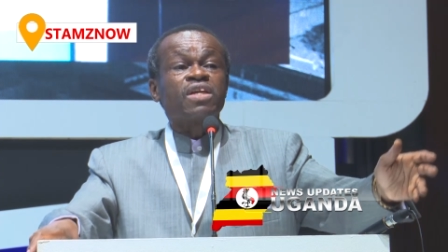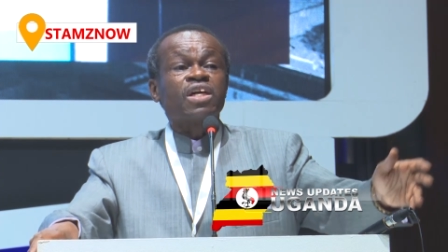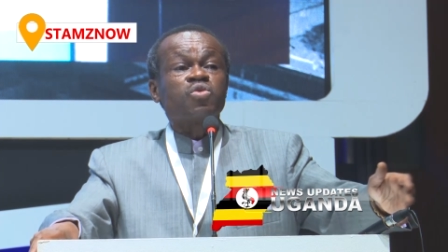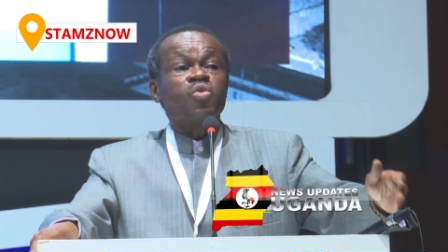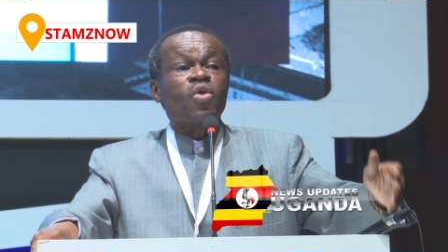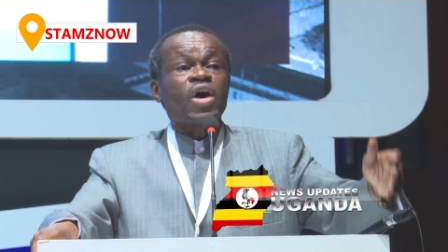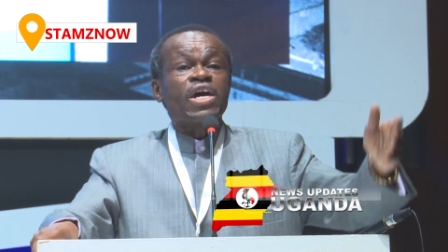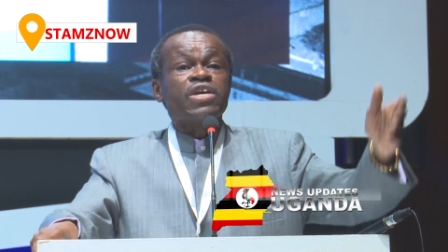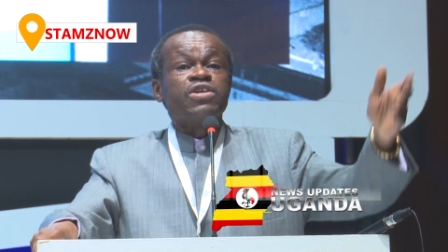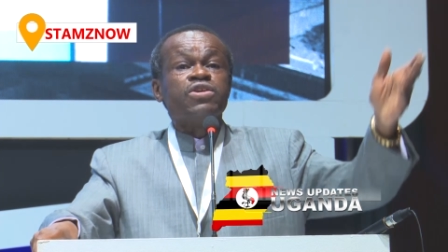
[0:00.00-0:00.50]
that
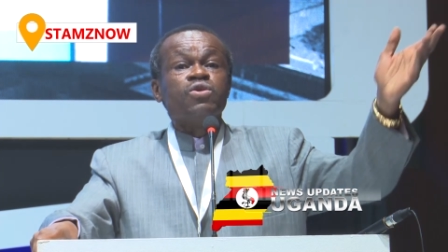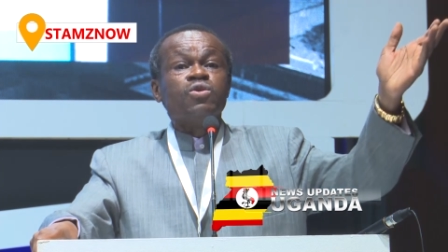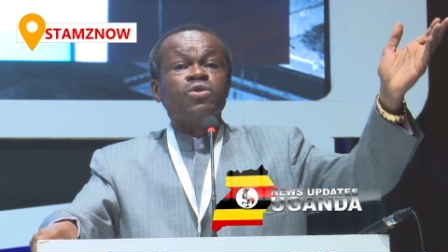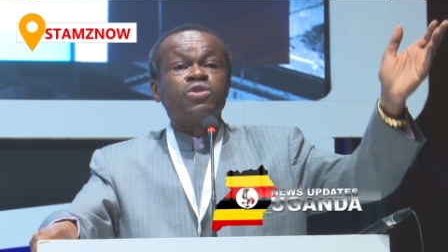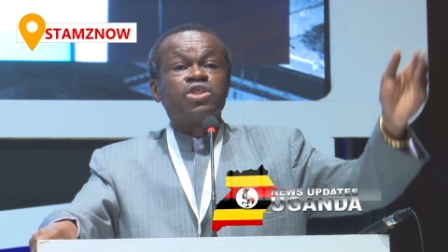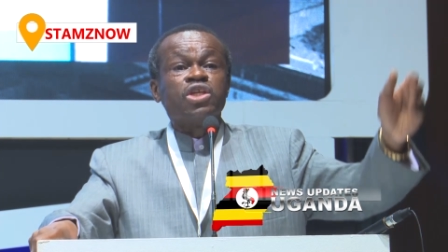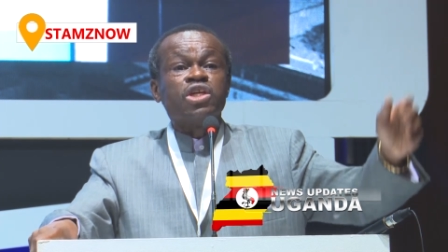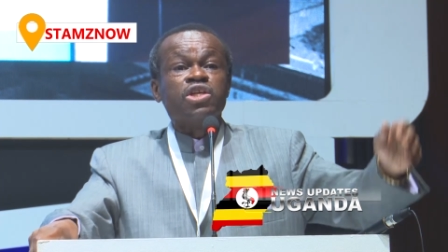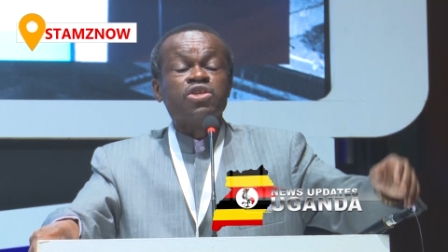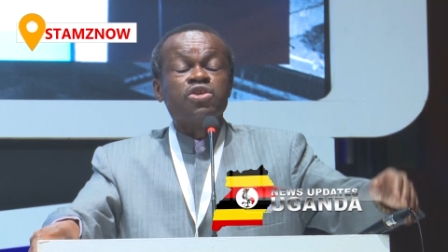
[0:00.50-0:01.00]
were
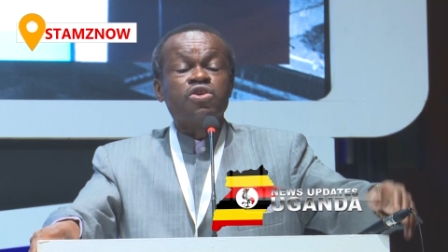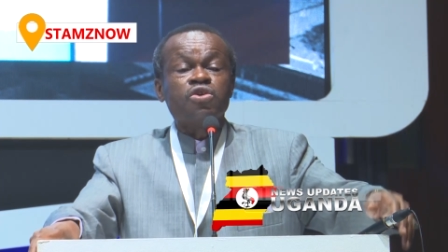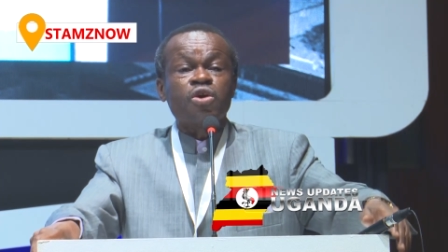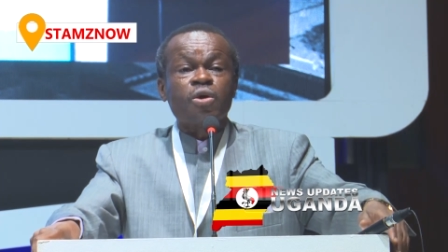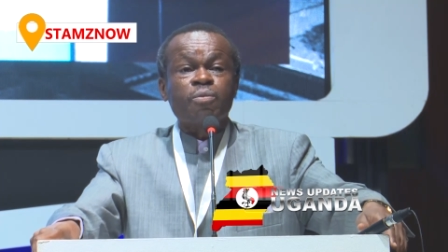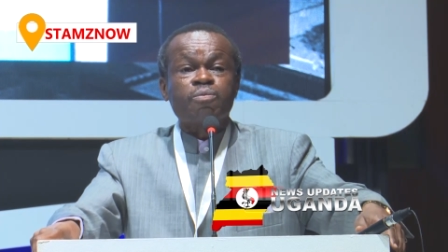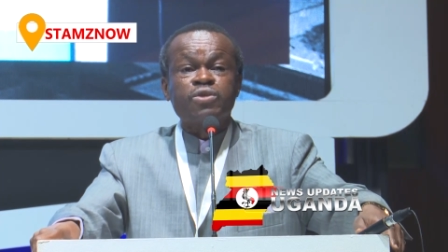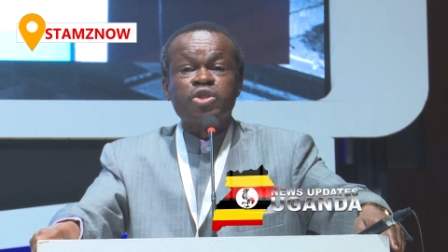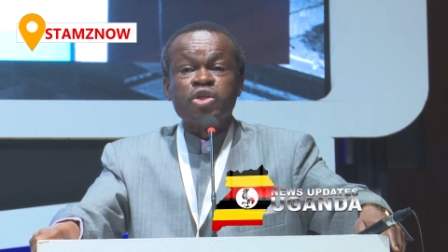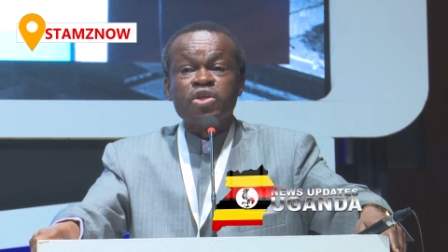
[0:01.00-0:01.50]
used in
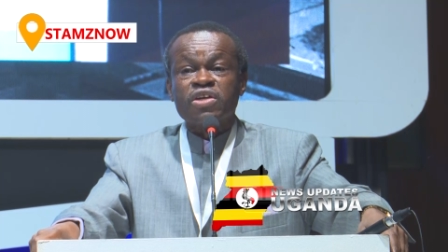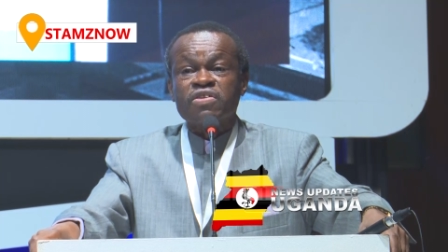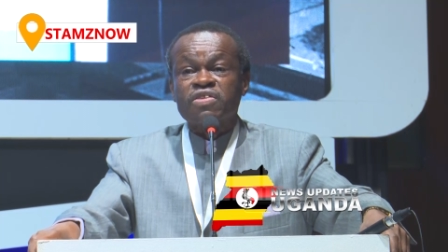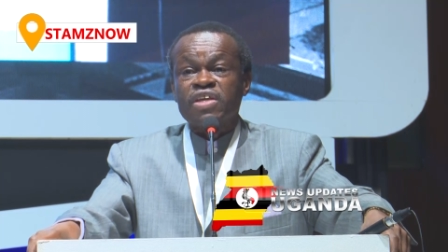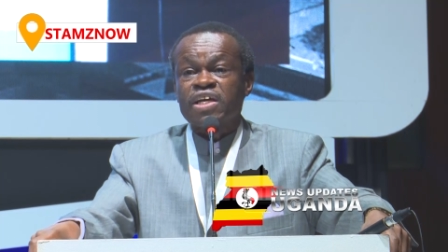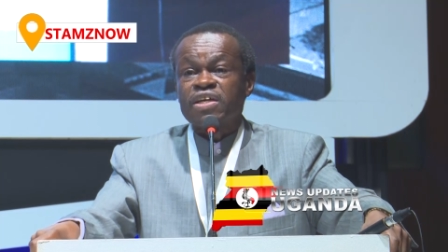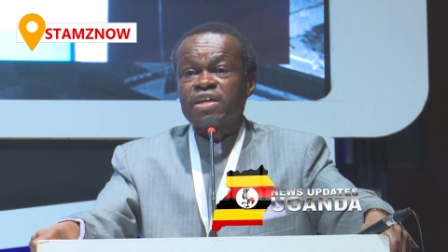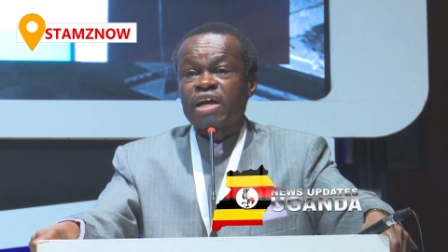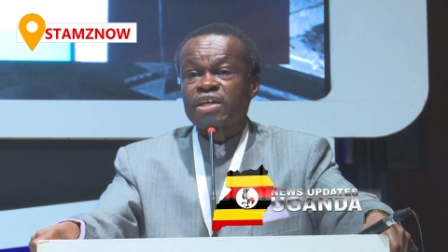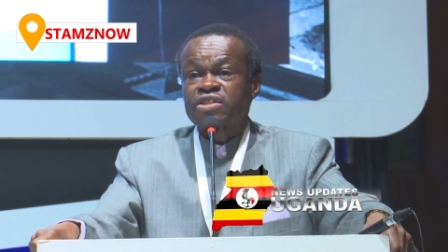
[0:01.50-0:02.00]
Europe during
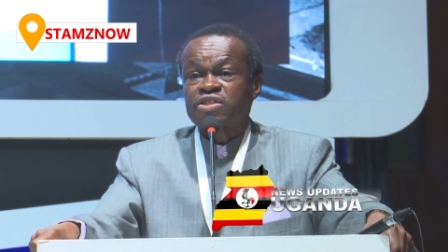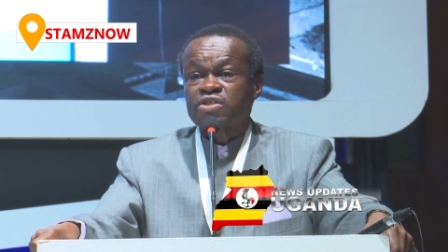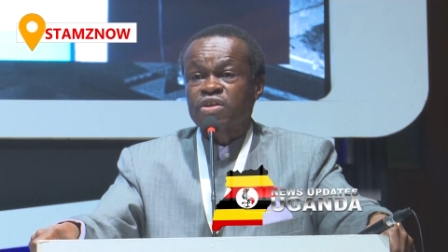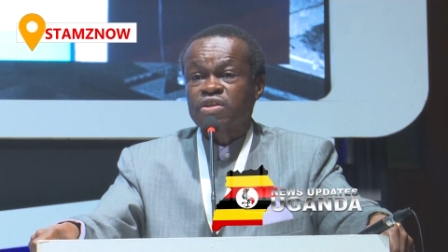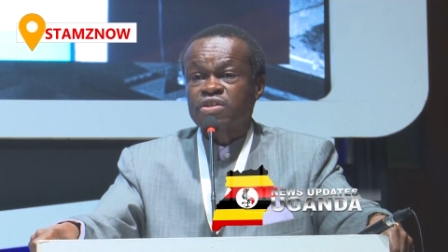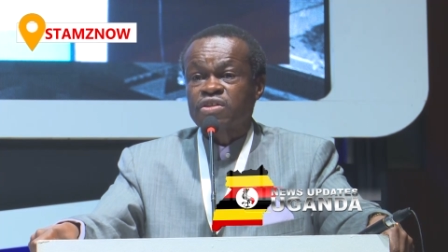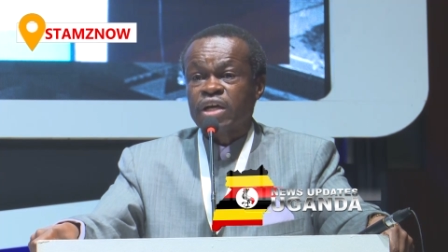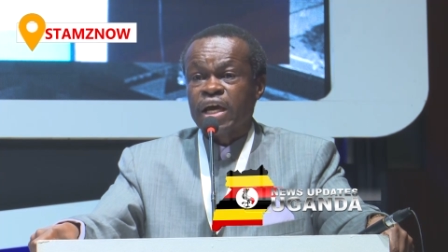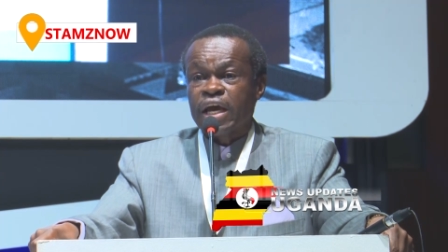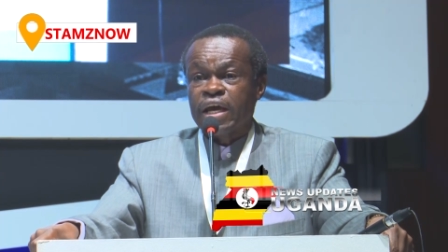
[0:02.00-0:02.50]
the
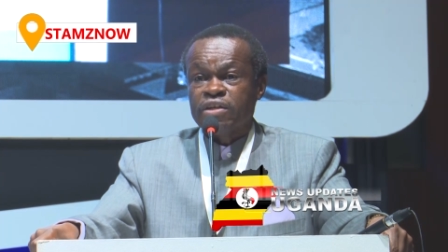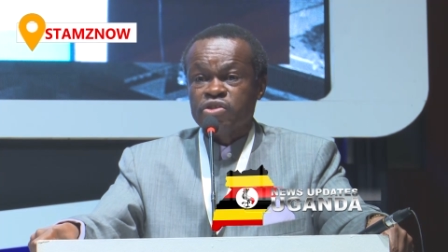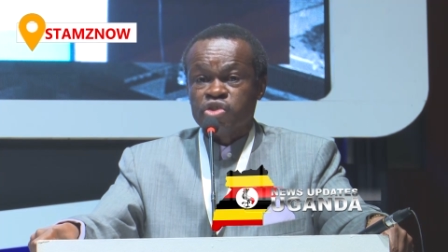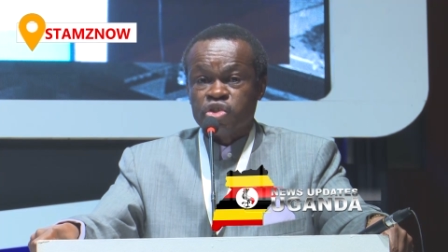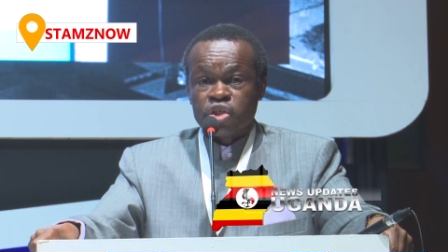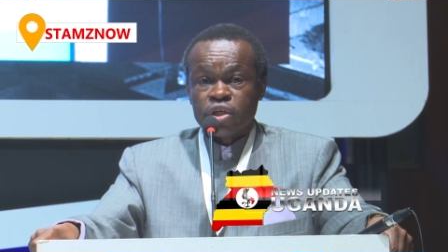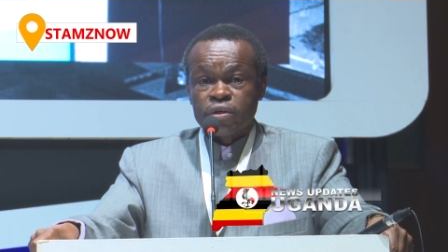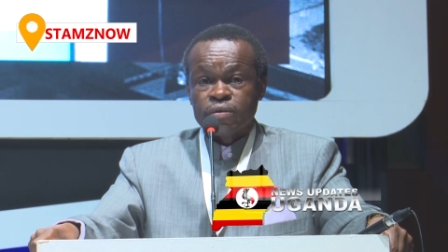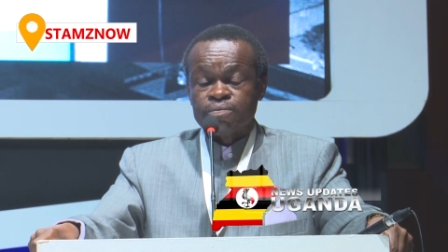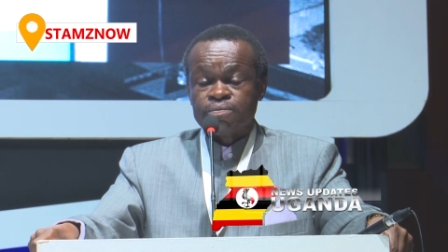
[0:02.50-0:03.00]
industrial
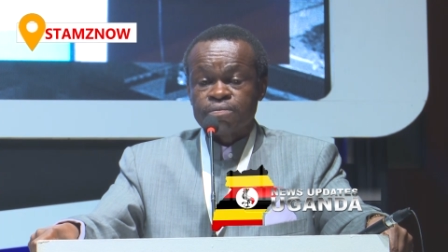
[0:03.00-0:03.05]
age.